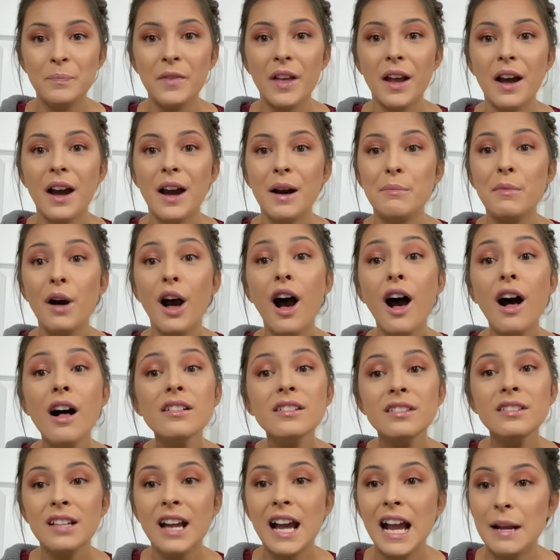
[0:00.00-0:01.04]
um,
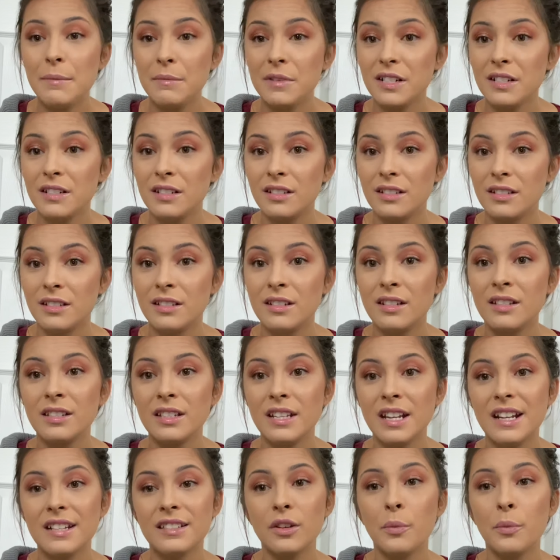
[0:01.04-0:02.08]
Alzheimer's
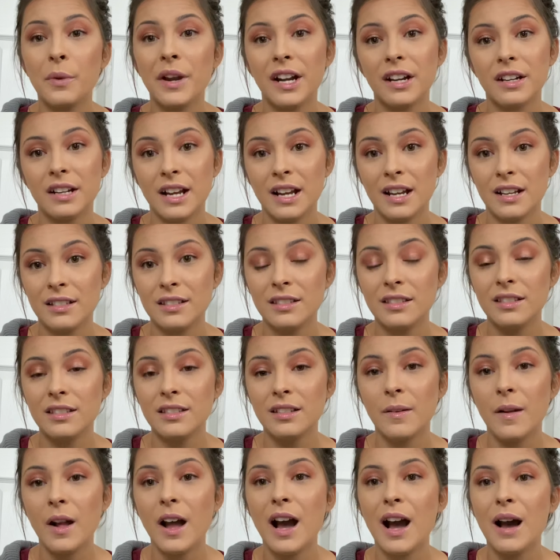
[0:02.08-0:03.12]
disease awareness,
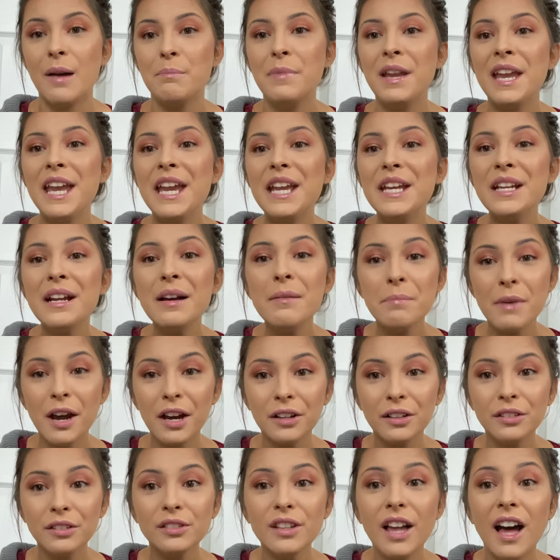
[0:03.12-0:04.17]
um, Peanut
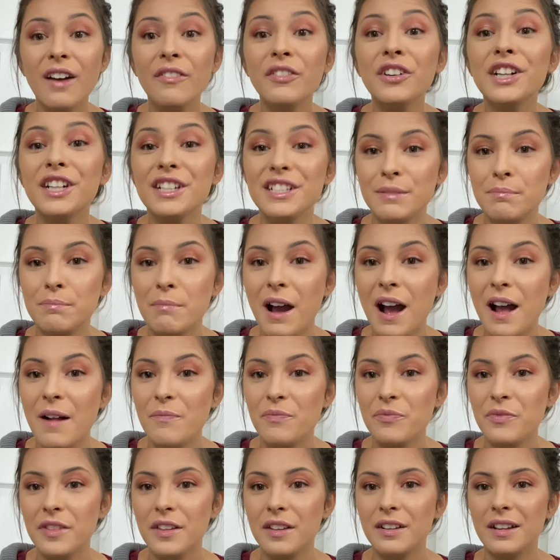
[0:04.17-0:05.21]
Butter Lovers
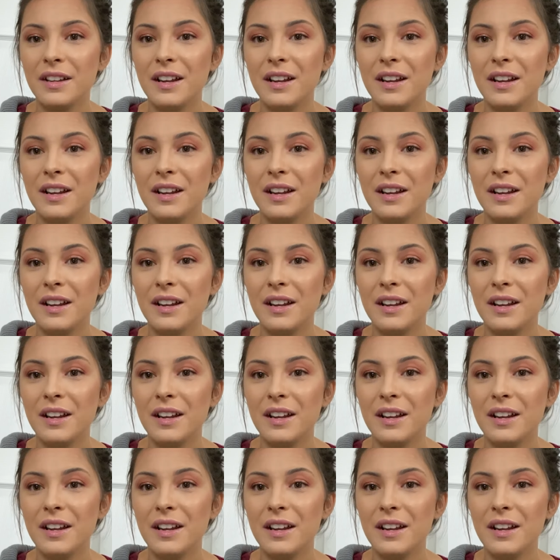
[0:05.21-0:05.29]
Month,